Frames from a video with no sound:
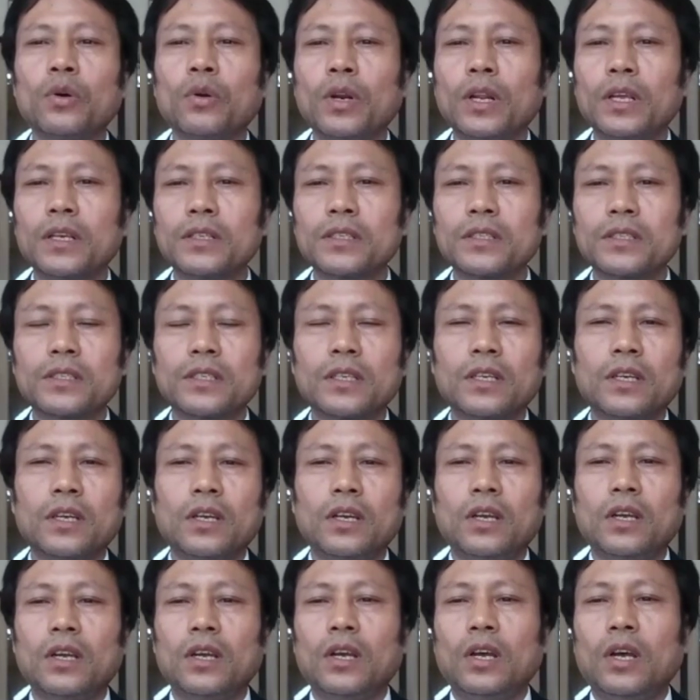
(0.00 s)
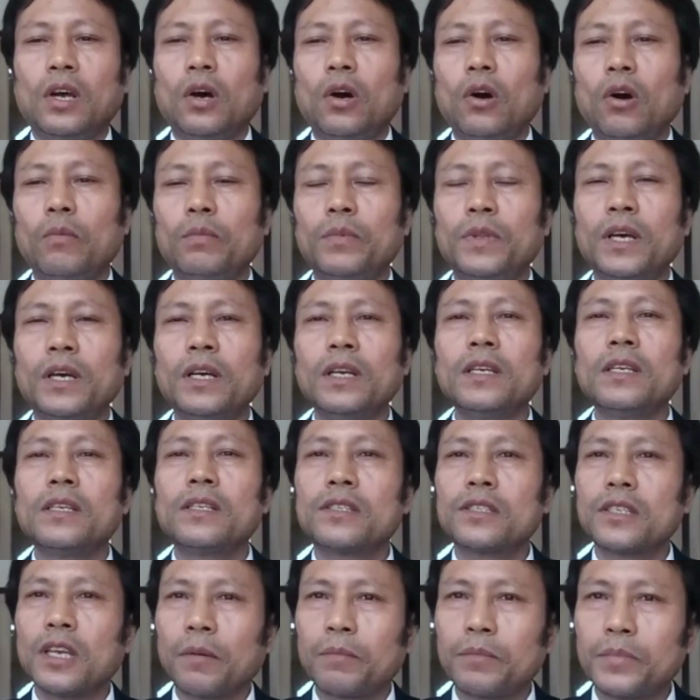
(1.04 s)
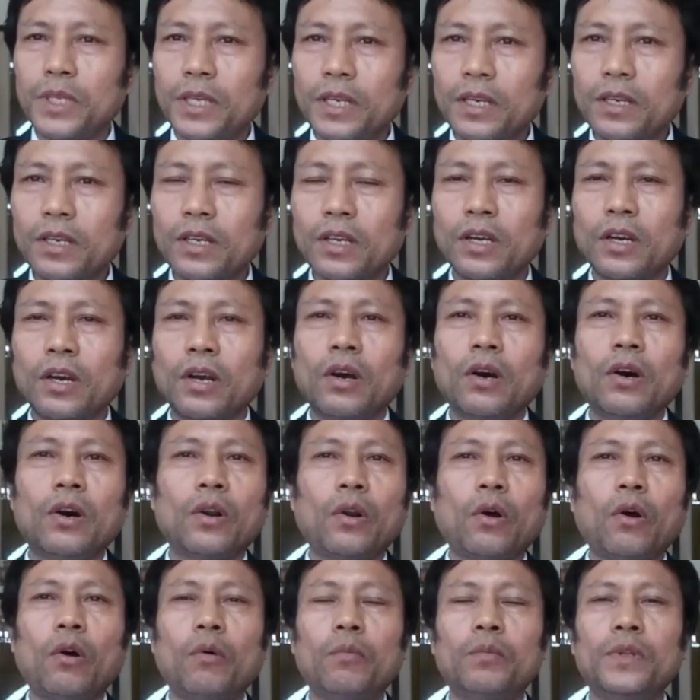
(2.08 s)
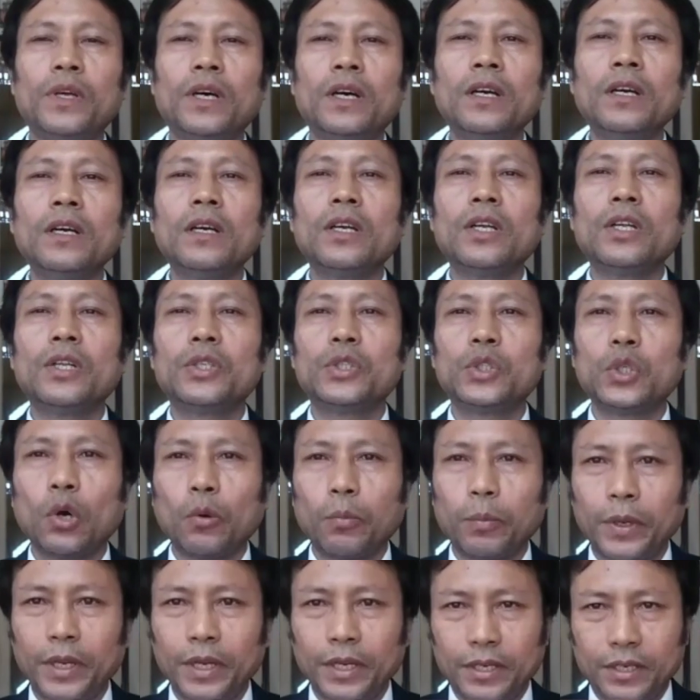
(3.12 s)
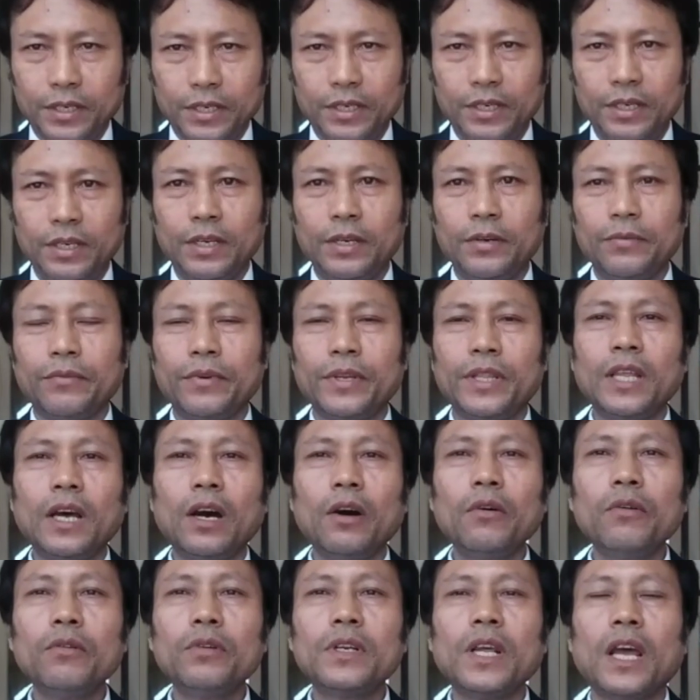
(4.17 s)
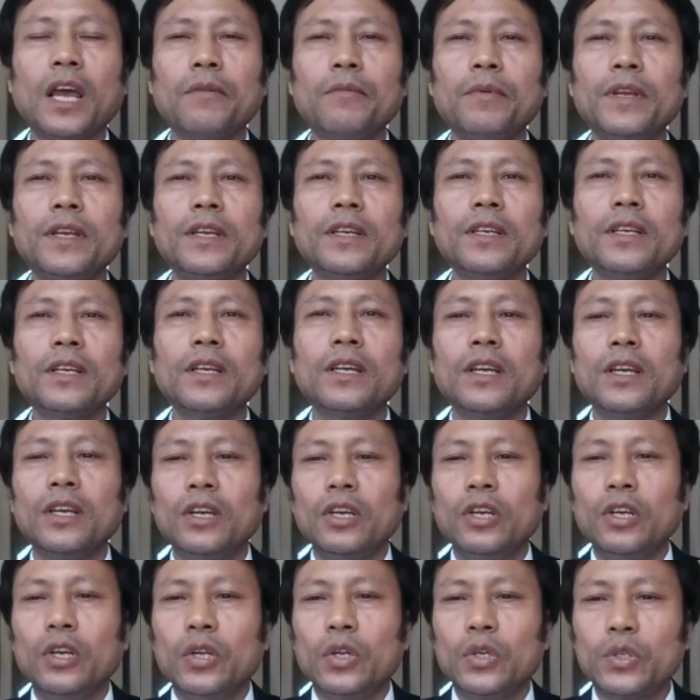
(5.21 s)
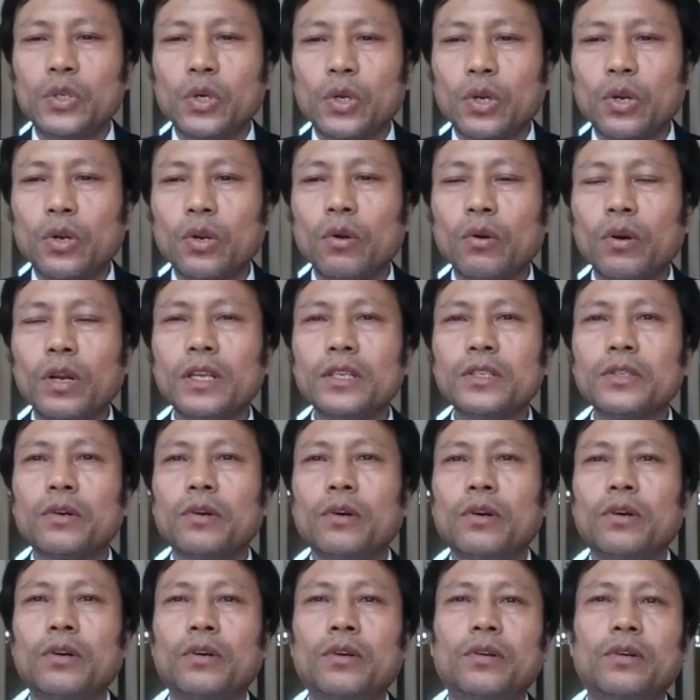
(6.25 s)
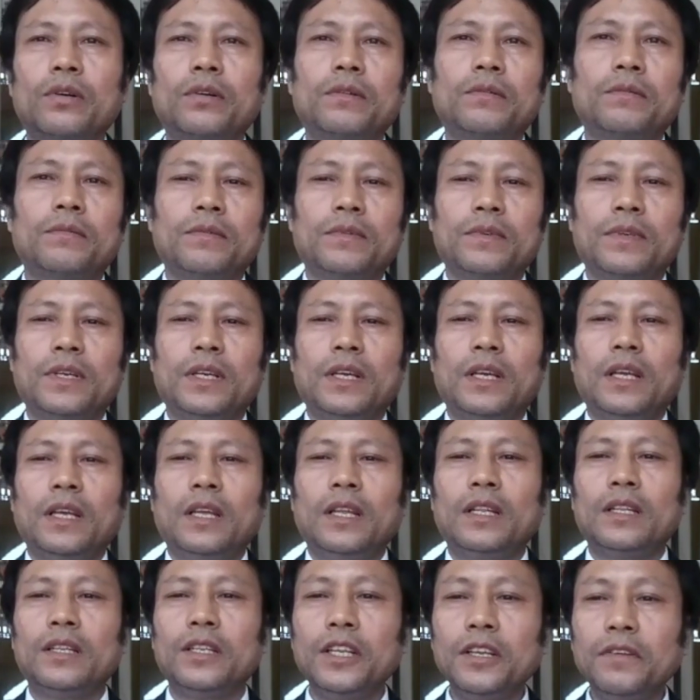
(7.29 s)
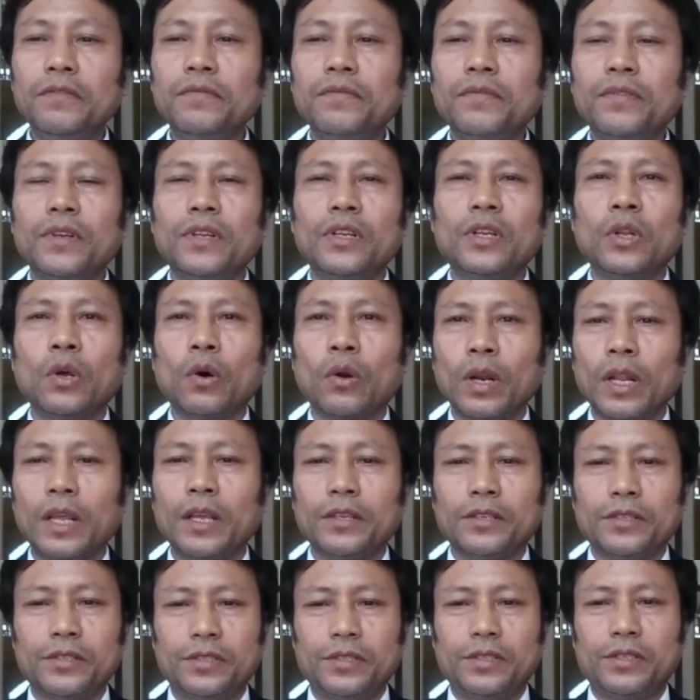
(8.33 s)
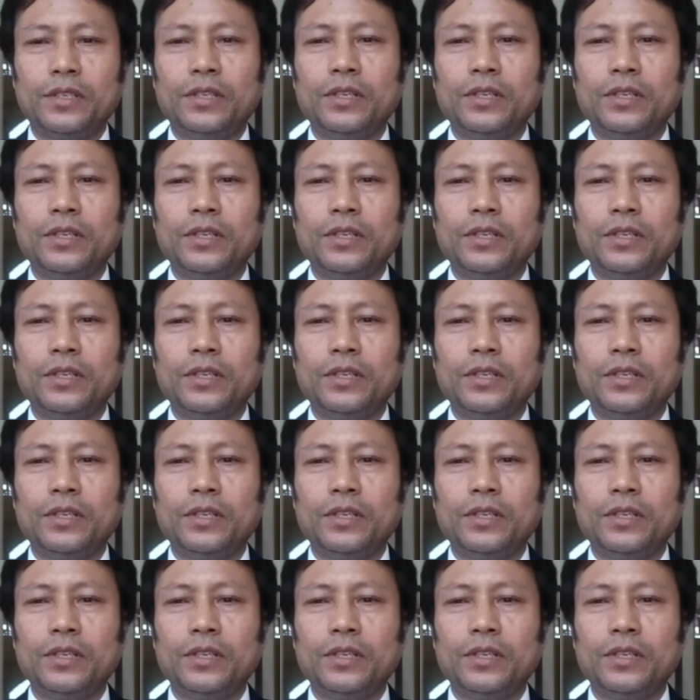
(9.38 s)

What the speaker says: knowledge of the subject or of the topic. Without having thorough knowledge or deep knowledge